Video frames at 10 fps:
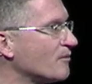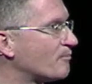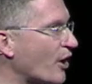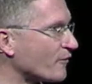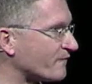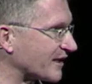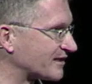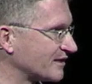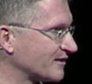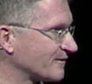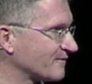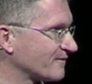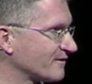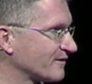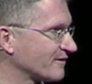perfect.
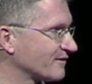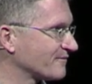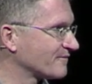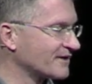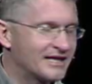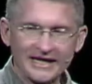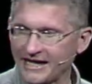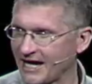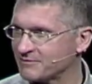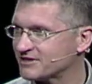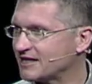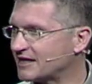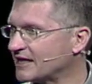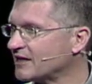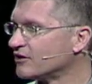He came
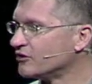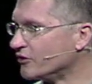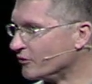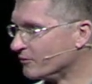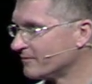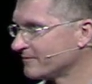seeking you.